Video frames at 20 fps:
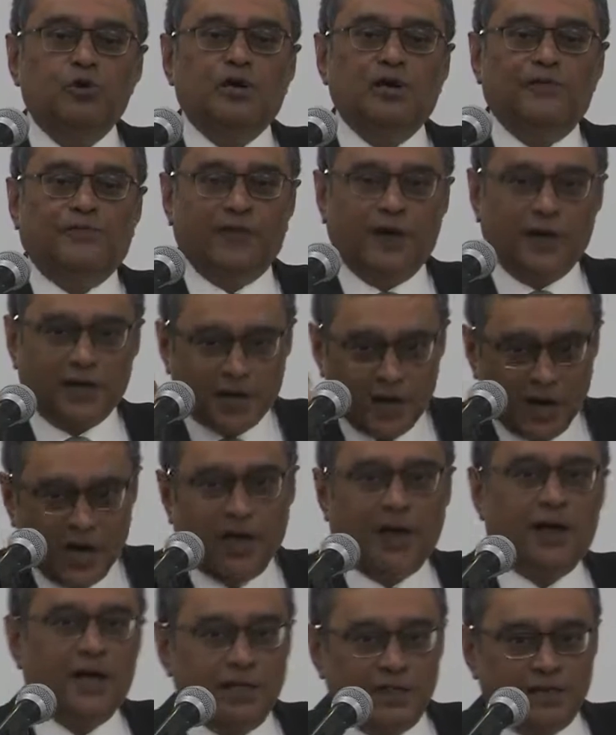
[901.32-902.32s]
Ghaffar
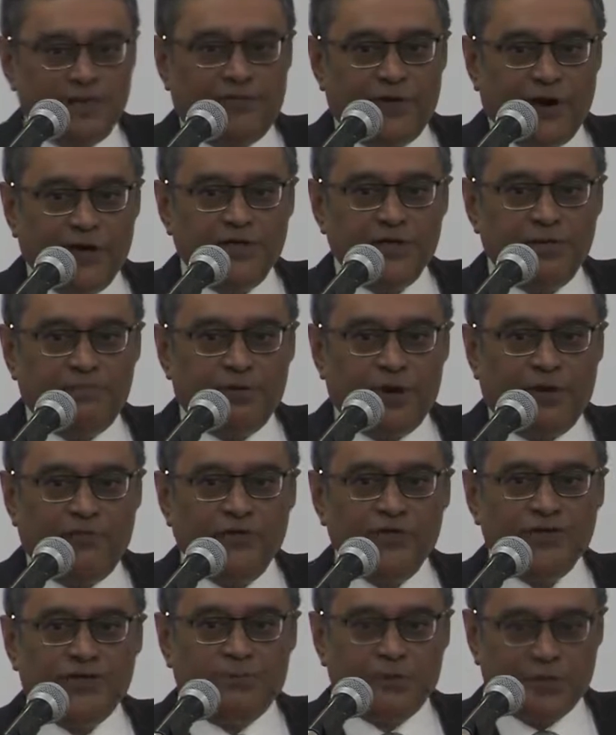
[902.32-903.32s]
Khan in the frontier
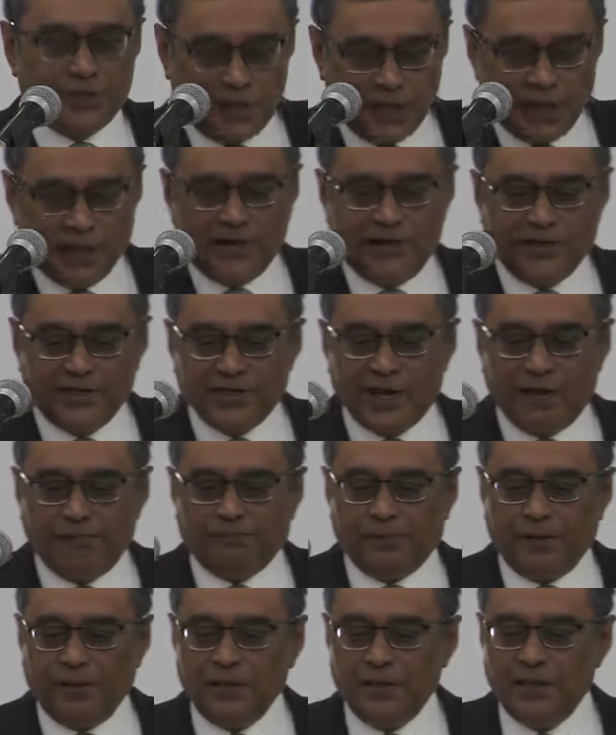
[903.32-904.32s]
province was another
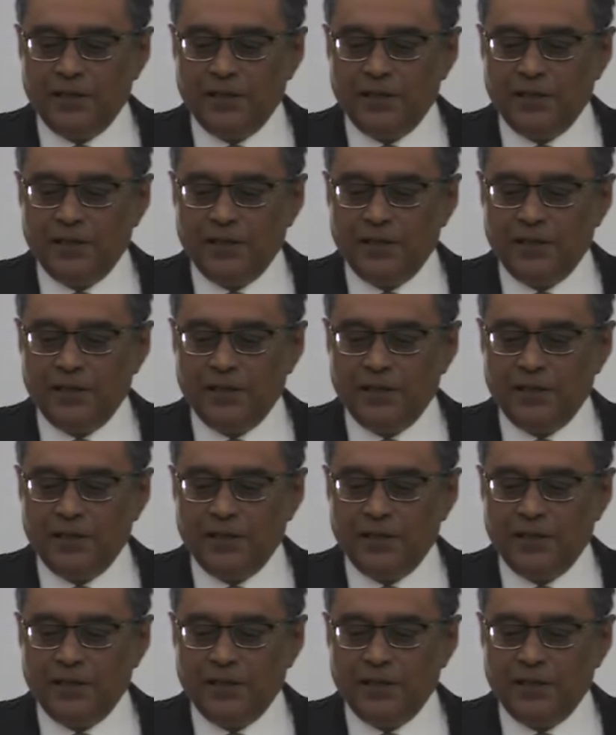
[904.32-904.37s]
example.